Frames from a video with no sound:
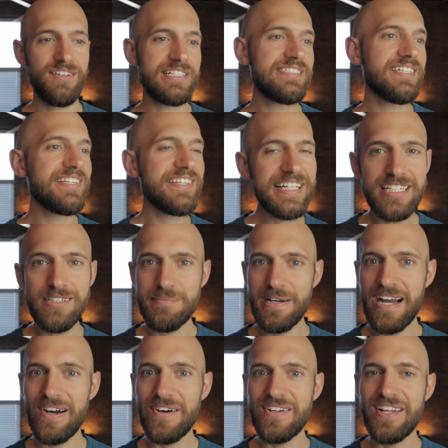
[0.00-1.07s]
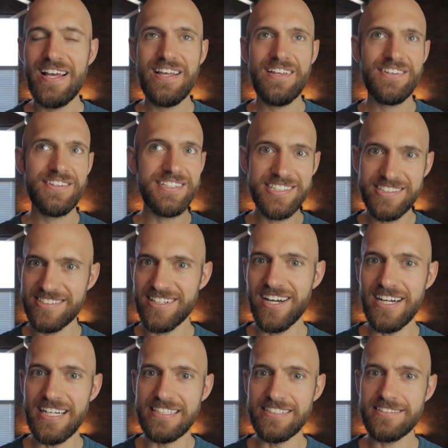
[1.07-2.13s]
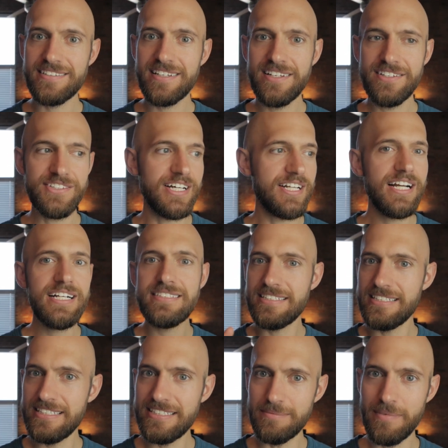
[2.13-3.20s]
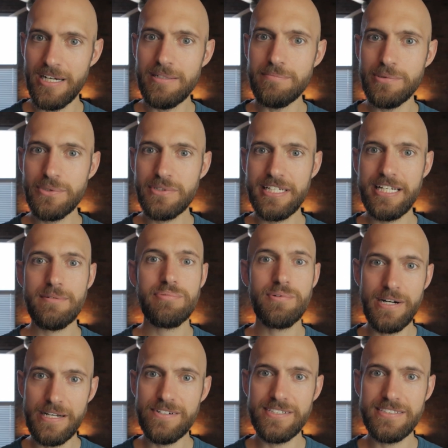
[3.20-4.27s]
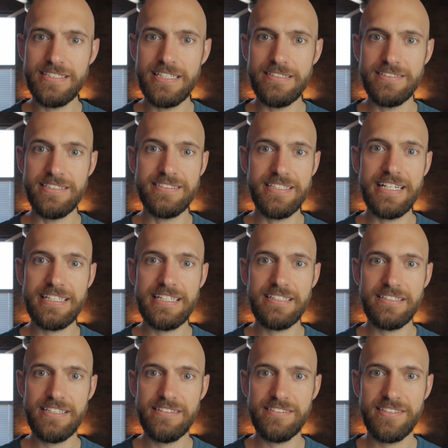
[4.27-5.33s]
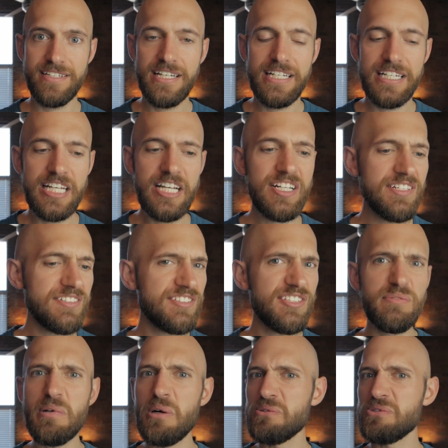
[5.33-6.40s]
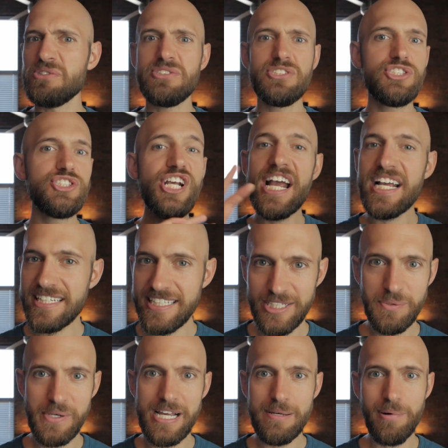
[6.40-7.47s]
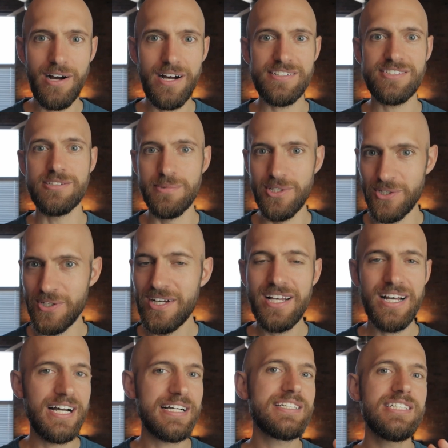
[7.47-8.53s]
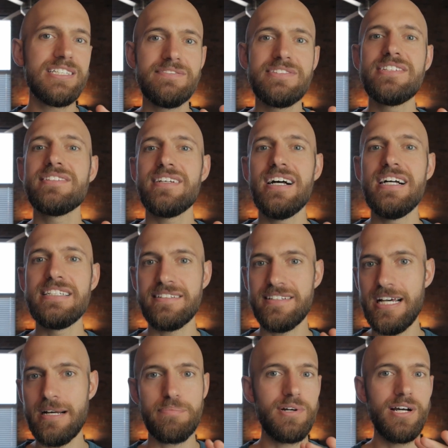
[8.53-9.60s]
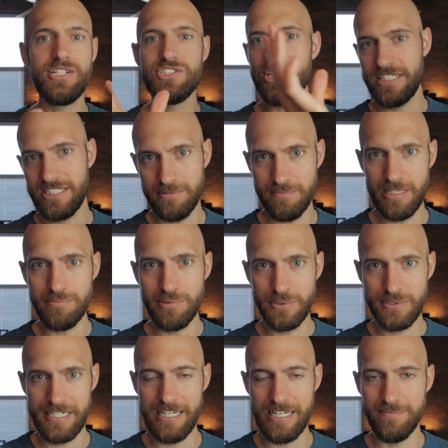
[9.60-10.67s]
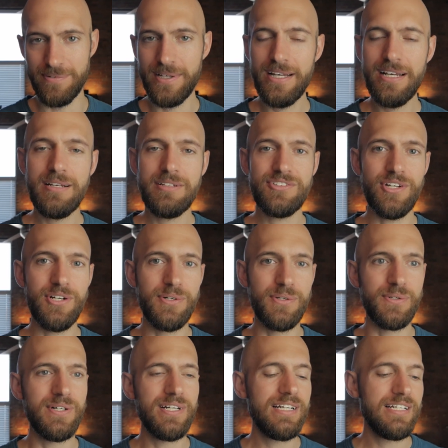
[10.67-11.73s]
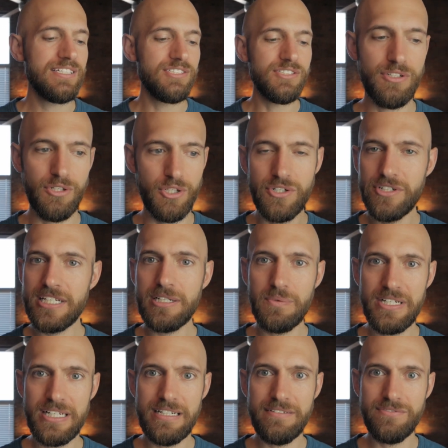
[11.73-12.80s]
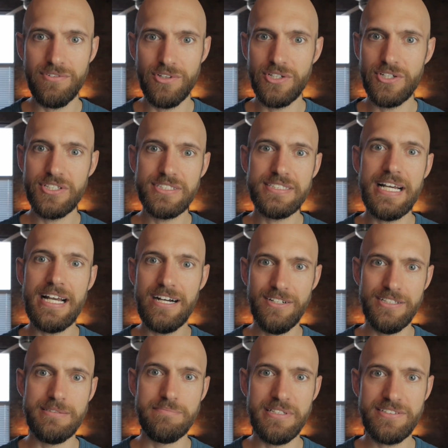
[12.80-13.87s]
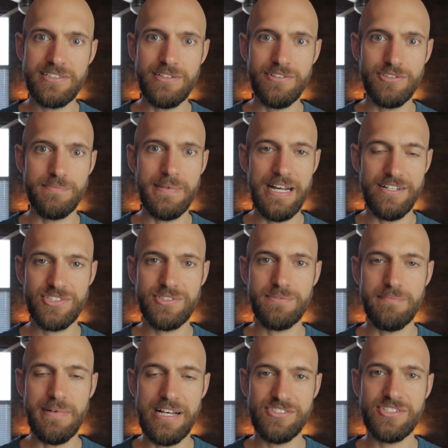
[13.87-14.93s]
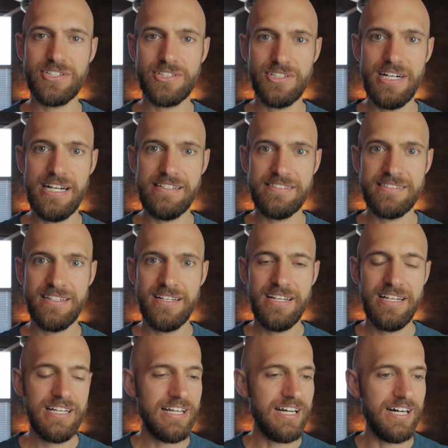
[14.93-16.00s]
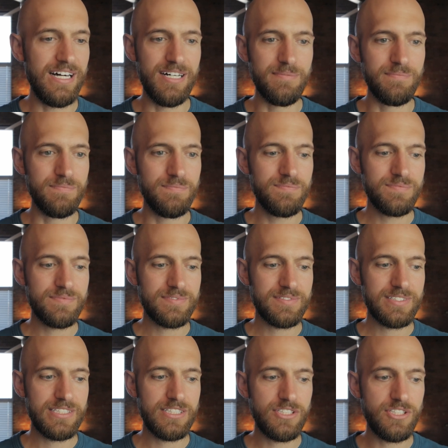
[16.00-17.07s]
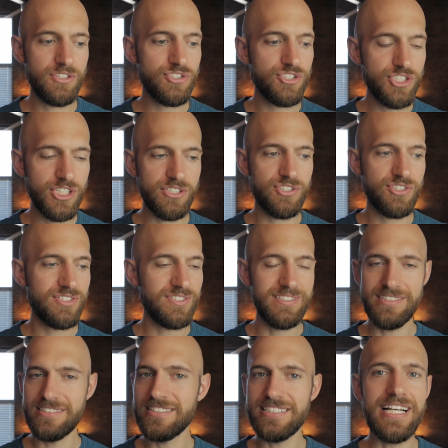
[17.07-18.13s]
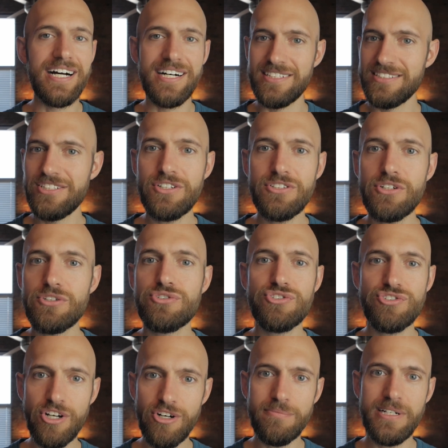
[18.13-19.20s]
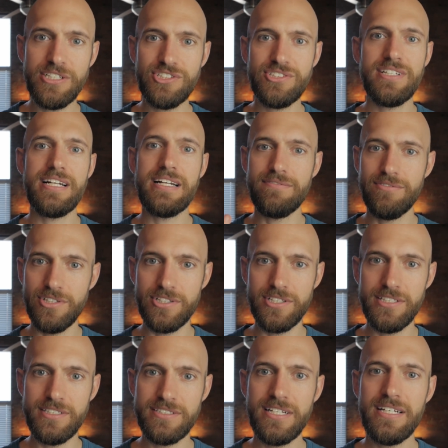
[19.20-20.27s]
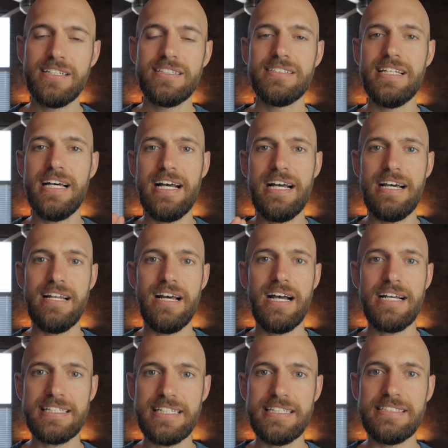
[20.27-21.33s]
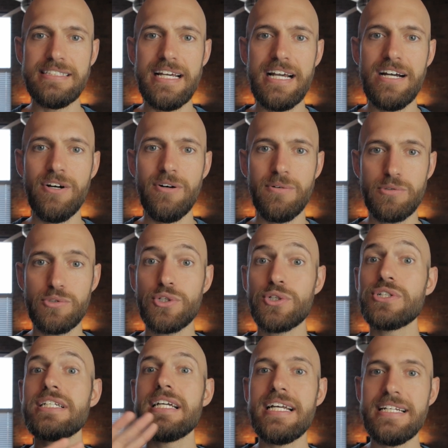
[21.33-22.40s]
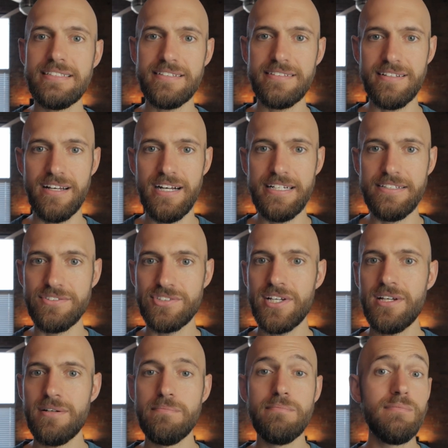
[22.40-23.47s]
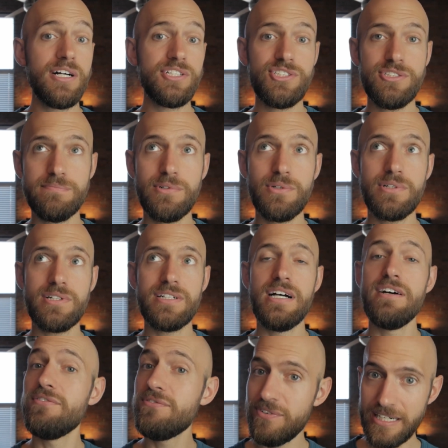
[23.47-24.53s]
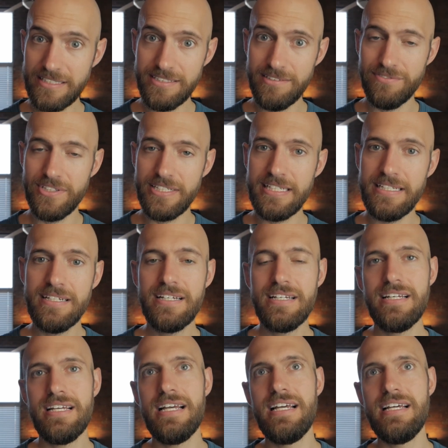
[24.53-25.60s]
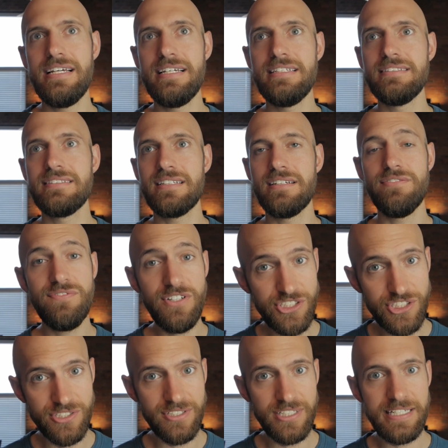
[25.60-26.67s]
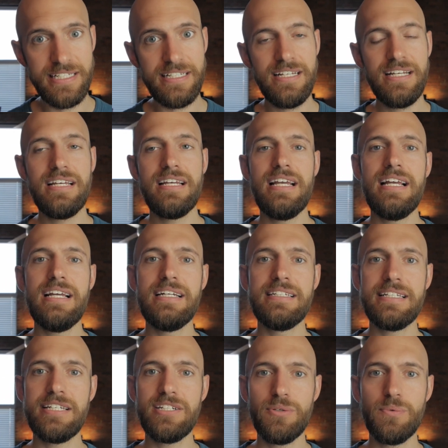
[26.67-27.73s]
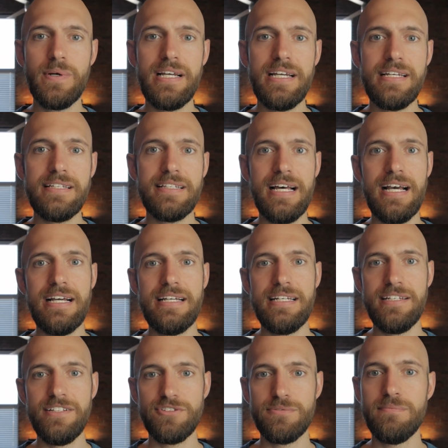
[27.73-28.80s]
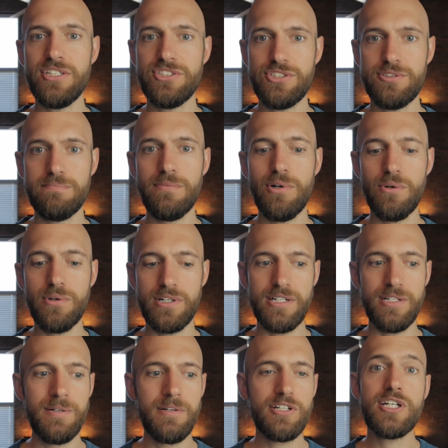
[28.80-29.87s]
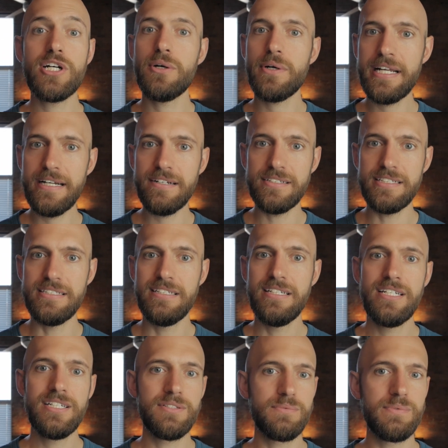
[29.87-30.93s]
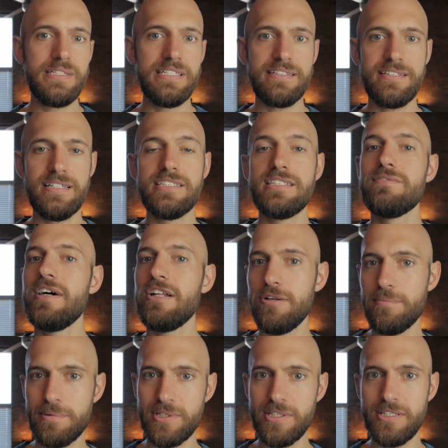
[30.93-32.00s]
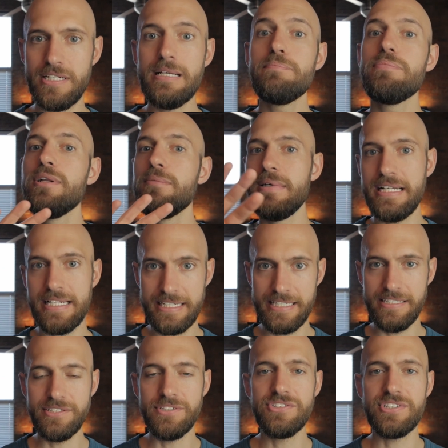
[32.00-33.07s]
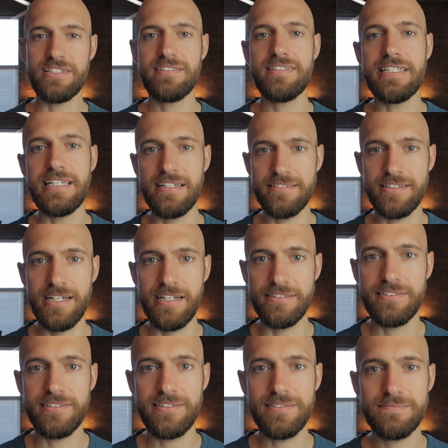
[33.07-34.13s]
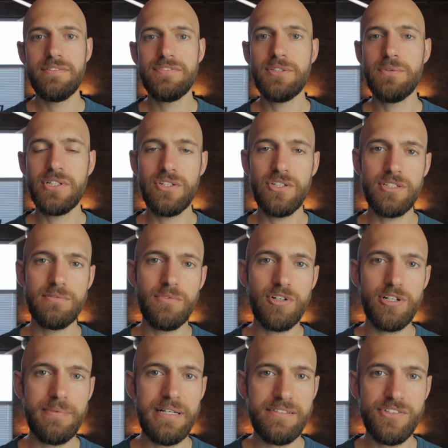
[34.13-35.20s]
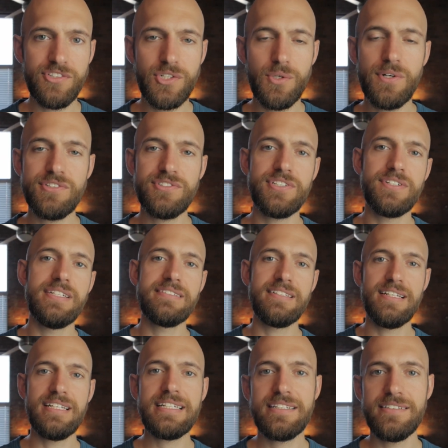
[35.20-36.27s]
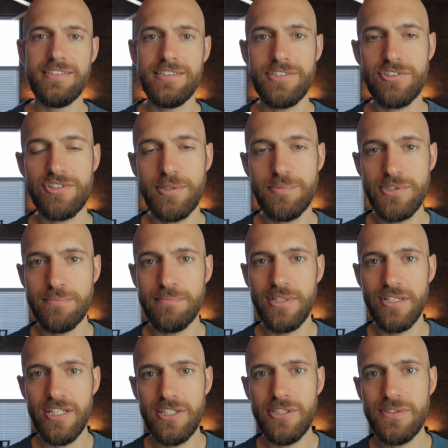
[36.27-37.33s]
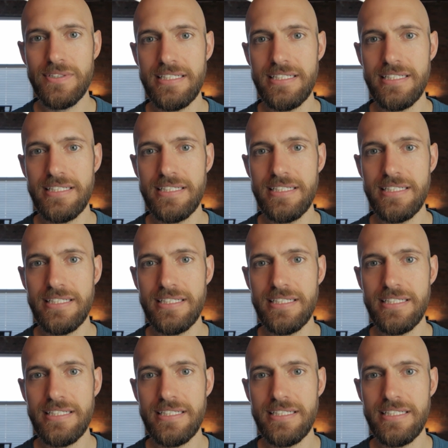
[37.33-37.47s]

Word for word: Like to think about the designs that I did in my bootcamp prior to, to, taking this, it is the most janky way possible I could have designed that project in my bootcamp. So learning what I've learned now in Mizko's master class, um, there's just yeah, there, there's so much that I've learned that I can now create designs much more effectively and efficiently and in a way that is much more coherent with a developer implementing it using CSS. If you want to learn more about this course, there is a link in the description below.